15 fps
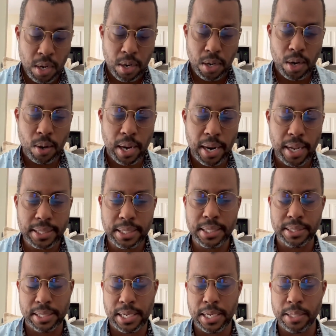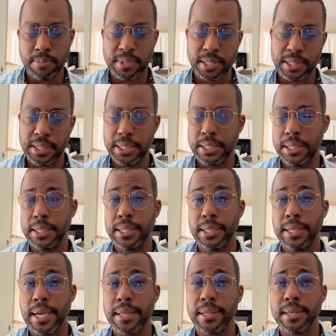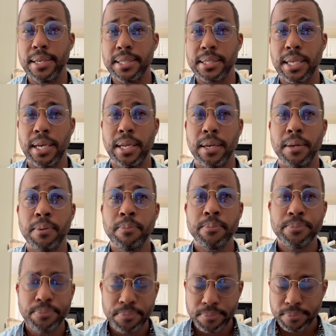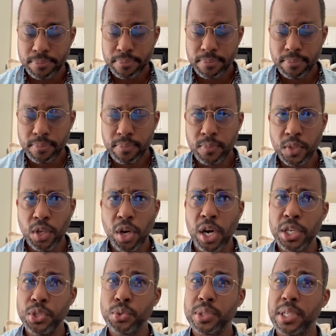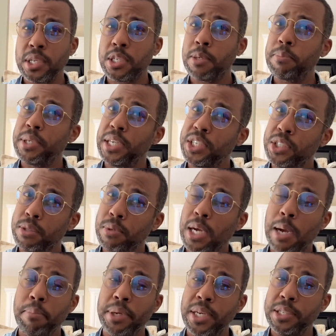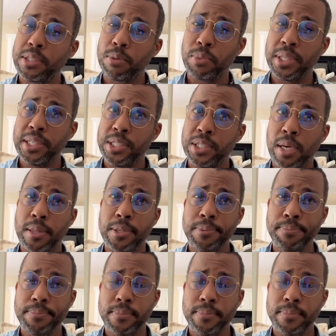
Now, a lot of the times the CTD and the Niskin are used in combination with each other.